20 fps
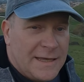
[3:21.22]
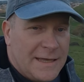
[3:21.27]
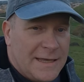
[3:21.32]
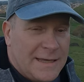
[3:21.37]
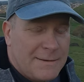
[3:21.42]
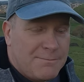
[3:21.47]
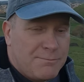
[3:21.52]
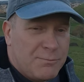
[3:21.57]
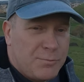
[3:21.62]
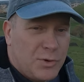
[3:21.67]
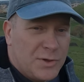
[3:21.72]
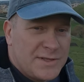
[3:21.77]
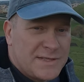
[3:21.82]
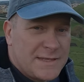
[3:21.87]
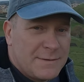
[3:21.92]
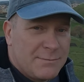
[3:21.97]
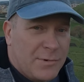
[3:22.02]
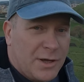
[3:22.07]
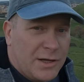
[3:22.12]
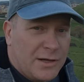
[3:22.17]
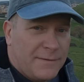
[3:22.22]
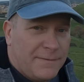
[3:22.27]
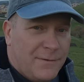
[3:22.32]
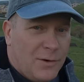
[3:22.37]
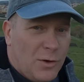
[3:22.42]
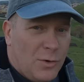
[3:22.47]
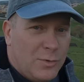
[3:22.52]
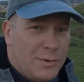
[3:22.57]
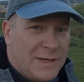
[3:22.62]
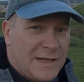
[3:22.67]
it puts the
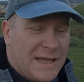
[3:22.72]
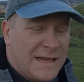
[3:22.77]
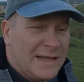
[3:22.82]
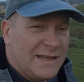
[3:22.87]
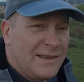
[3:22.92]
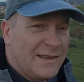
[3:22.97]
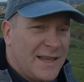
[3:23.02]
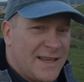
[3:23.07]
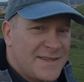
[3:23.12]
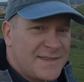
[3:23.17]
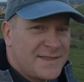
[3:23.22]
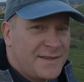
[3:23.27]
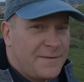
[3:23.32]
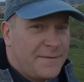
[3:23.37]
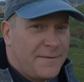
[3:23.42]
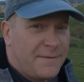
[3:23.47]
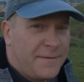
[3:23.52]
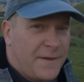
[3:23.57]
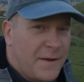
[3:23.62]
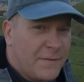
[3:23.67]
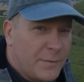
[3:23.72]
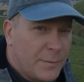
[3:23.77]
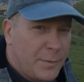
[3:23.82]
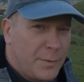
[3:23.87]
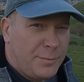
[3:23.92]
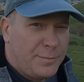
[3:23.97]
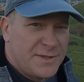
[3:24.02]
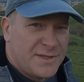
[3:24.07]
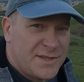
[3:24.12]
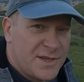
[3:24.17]
microphone in a less than favorable
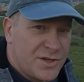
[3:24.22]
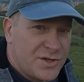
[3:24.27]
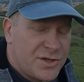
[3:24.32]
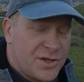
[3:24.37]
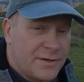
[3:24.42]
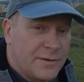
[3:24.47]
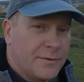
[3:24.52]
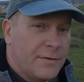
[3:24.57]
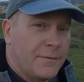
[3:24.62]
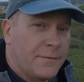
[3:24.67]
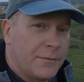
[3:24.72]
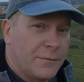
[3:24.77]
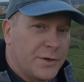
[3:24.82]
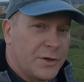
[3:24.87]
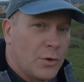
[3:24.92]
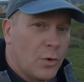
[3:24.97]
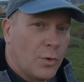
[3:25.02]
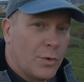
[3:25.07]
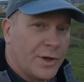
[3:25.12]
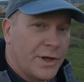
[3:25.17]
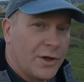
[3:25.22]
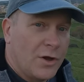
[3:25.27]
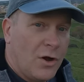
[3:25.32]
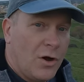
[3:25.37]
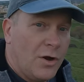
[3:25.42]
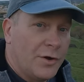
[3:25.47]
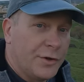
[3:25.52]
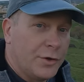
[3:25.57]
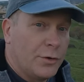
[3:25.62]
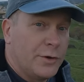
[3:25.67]
position for recording
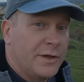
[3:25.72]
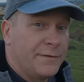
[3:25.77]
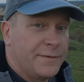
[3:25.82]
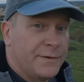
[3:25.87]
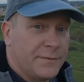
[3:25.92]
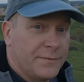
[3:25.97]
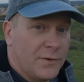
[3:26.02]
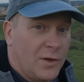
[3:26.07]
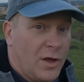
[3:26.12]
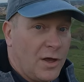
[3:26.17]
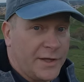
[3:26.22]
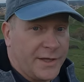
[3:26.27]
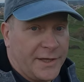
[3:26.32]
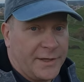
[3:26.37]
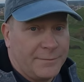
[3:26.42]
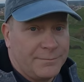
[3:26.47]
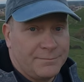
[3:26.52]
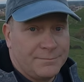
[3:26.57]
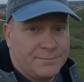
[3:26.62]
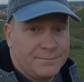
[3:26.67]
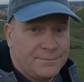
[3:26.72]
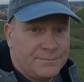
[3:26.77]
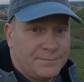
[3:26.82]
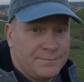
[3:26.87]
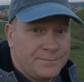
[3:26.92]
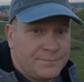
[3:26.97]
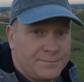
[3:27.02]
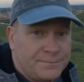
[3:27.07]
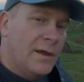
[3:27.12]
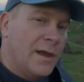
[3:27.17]
audio if you're vlogging.
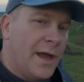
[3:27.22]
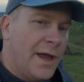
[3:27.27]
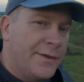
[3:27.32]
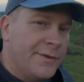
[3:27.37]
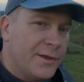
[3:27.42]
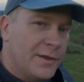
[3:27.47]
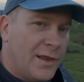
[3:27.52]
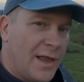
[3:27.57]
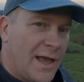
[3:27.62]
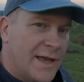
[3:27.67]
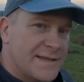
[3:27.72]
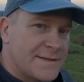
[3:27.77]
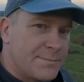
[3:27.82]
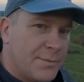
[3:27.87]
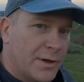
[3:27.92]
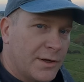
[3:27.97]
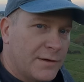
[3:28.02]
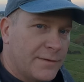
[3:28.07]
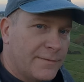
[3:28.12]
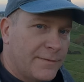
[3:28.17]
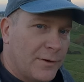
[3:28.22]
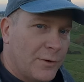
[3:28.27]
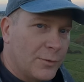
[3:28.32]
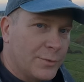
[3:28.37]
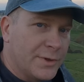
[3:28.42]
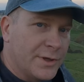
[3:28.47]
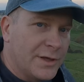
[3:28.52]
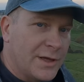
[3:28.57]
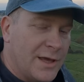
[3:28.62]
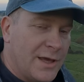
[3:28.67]
And the last
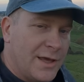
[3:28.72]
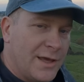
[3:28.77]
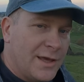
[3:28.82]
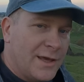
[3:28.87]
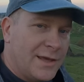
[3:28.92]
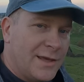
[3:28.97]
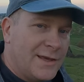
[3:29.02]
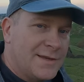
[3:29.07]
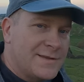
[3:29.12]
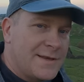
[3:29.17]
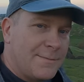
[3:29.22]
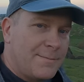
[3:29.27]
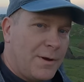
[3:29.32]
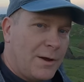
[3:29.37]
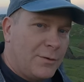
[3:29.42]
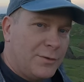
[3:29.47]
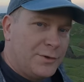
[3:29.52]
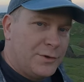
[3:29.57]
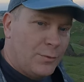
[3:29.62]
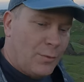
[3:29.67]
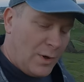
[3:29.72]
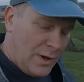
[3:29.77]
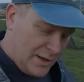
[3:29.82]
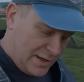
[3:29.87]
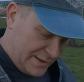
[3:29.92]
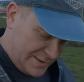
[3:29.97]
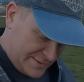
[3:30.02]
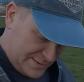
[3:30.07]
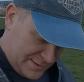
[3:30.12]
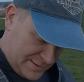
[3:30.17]
microphone is a
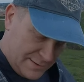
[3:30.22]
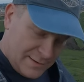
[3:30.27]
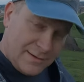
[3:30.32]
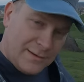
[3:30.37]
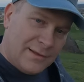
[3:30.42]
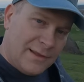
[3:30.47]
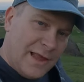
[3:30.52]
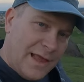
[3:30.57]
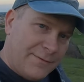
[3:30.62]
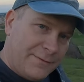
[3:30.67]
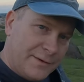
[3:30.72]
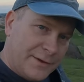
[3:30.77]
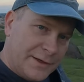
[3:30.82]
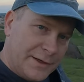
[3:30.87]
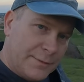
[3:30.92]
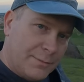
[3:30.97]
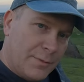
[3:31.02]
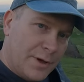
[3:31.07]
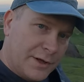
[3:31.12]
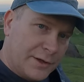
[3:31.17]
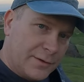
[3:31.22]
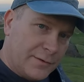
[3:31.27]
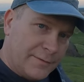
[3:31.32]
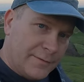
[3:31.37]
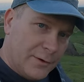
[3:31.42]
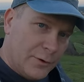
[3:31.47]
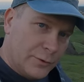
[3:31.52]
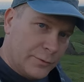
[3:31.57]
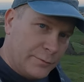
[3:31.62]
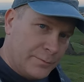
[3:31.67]
PowerDeWise lavalier
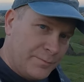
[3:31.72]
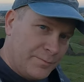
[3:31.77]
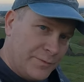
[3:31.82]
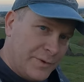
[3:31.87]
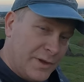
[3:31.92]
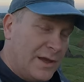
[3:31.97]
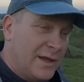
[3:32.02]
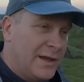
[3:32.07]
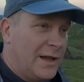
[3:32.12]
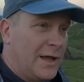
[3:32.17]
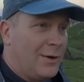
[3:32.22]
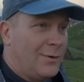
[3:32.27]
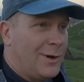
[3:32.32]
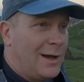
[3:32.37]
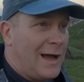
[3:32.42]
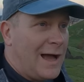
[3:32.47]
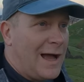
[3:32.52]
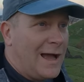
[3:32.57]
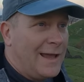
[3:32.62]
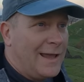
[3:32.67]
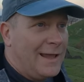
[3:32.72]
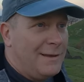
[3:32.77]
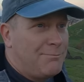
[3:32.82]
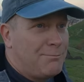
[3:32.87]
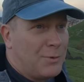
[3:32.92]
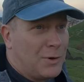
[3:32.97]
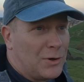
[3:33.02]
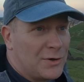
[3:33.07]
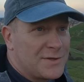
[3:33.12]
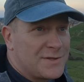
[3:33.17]
microphone. Now, I
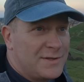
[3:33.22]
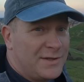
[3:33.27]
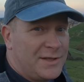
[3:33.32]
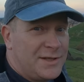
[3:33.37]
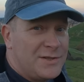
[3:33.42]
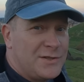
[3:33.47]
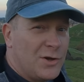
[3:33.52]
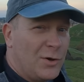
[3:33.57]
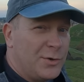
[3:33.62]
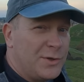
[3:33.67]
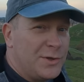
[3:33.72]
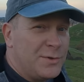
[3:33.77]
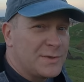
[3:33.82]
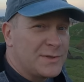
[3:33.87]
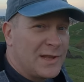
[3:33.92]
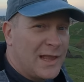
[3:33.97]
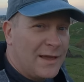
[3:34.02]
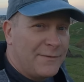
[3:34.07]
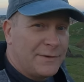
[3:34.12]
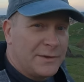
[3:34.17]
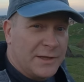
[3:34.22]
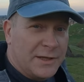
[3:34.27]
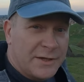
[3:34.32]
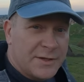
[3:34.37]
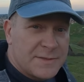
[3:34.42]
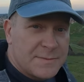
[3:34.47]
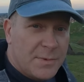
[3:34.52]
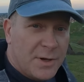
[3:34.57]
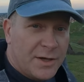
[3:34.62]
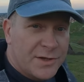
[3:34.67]
personally don't use
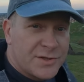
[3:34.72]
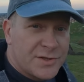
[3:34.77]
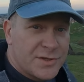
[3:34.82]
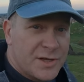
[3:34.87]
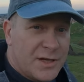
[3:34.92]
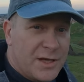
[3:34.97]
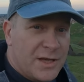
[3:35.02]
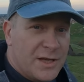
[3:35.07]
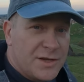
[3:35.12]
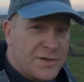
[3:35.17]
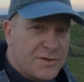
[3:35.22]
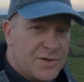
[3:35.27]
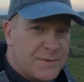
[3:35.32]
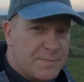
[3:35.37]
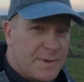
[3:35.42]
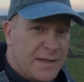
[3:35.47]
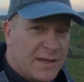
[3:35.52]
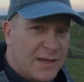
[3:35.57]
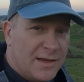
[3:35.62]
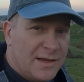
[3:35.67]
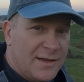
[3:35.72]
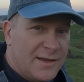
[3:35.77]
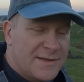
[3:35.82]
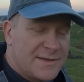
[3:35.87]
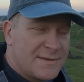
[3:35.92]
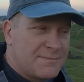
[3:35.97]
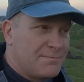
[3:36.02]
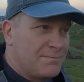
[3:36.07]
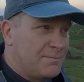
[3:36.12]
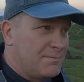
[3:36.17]
lavaliers much just
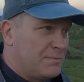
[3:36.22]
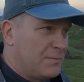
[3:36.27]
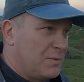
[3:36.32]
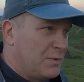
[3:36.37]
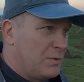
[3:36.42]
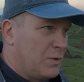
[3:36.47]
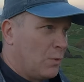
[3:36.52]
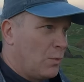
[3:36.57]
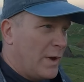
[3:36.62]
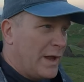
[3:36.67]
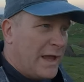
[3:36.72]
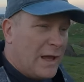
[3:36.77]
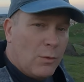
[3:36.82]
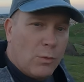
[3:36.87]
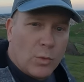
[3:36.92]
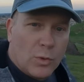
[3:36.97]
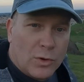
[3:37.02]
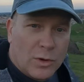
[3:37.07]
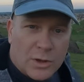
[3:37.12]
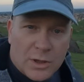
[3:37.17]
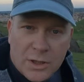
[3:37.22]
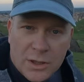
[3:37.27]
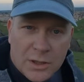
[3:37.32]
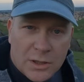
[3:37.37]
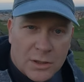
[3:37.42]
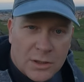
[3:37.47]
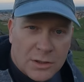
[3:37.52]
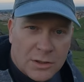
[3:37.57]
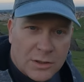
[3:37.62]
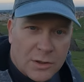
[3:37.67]
because the way I work, you
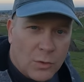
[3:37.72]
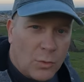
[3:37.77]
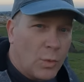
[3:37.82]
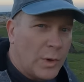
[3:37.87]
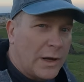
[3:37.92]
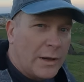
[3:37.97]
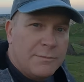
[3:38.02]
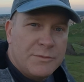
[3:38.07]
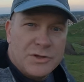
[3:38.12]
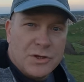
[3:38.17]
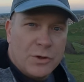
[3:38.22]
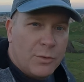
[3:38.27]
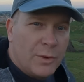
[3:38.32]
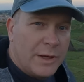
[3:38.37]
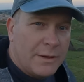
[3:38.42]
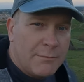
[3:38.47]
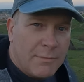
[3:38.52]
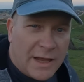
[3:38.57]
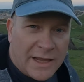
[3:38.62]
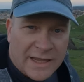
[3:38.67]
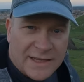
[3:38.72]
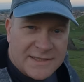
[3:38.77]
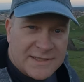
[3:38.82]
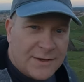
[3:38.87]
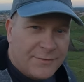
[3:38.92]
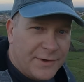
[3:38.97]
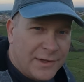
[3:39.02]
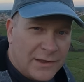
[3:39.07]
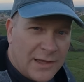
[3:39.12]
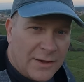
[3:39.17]
know, what I'm doing, my
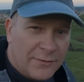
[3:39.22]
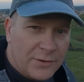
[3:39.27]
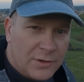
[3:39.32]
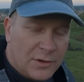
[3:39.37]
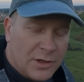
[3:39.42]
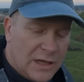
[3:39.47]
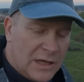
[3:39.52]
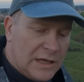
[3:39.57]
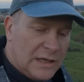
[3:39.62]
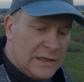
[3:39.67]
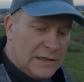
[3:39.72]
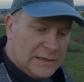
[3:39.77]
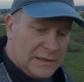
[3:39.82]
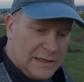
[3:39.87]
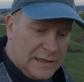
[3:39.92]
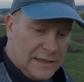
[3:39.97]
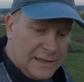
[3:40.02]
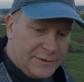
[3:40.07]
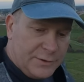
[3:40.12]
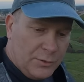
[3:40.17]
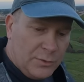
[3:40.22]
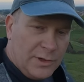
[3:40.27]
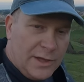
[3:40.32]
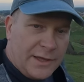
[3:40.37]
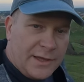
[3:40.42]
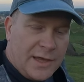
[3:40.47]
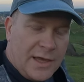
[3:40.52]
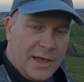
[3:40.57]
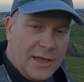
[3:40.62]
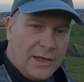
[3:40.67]
activity level, I don't
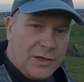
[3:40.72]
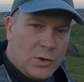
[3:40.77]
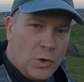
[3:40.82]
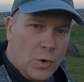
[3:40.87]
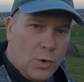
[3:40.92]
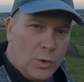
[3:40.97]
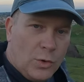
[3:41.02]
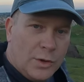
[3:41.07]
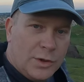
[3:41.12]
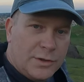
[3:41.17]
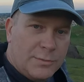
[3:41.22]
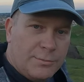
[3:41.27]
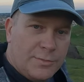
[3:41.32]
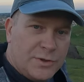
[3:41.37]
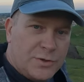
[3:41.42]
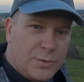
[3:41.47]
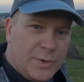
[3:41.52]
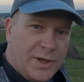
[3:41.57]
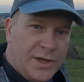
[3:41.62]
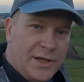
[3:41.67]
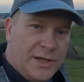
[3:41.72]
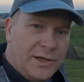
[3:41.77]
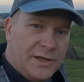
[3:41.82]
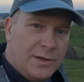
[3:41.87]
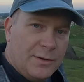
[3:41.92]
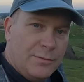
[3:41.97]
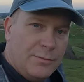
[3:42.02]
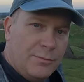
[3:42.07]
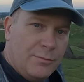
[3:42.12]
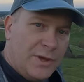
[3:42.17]
like a cord
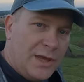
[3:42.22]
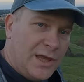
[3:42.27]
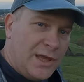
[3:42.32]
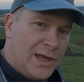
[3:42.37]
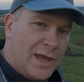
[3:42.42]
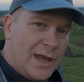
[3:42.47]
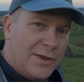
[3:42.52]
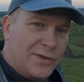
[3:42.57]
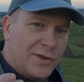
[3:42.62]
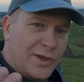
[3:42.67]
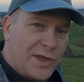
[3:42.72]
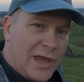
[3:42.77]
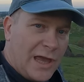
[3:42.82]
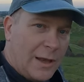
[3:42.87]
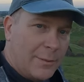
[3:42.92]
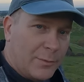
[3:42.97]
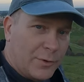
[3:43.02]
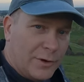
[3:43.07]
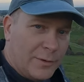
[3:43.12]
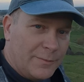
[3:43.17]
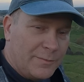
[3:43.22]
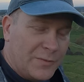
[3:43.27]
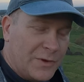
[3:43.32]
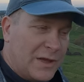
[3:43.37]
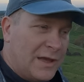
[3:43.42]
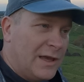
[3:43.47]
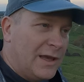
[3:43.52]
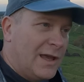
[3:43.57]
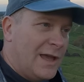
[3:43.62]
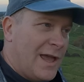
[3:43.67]
between me and the camera.
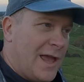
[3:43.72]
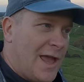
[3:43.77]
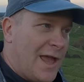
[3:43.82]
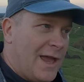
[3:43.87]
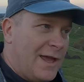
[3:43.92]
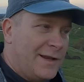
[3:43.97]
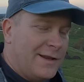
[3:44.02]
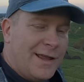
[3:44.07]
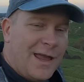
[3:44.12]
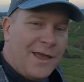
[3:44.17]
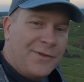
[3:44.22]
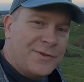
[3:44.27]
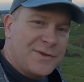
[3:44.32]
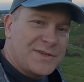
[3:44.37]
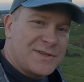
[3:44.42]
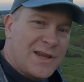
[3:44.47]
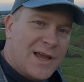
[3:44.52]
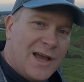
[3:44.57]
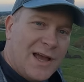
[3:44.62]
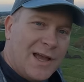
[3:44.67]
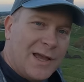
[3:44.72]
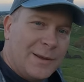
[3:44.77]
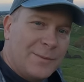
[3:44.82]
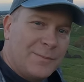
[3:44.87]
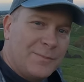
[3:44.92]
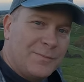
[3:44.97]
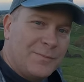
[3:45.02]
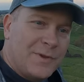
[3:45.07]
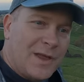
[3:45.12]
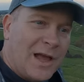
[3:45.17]
And at this
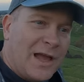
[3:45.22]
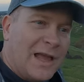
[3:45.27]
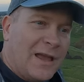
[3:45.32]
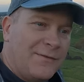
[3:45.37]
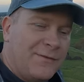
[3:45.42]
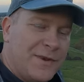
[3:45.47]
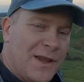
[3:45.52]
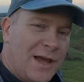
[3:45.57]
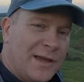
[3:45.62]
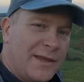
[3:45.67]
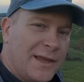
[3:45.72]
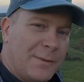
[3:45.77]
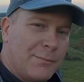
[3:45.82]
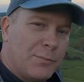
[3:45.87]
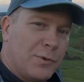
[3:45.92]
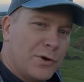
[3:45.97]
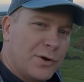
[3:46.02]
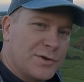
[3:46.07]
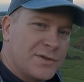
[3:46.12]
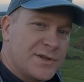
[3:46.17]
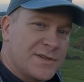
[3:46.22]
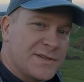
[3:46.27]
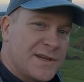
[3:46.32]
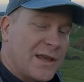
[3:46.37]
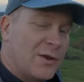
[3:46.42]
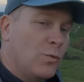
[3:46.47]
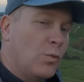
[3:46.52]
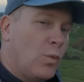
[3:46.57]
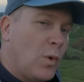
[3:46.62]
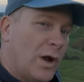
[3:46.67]
time, I have not yet purchased
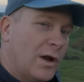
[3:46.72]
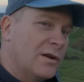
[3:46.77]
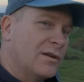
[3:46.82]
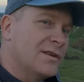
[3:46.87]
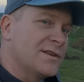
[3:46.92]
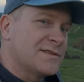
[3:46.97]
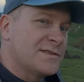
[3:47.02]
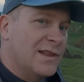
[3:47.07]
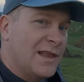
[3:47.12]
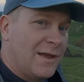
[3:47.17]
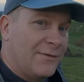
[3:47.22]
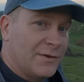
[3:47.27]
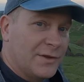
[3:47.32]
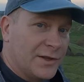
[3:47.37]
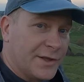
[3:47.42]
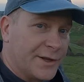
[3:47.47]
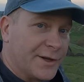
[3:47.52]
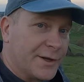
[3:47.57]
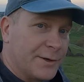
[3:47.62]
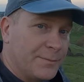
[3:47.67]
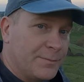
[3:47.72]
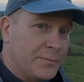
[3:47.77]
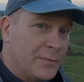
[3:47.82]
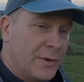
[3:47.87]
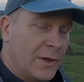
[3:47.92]
a wireless lavalier.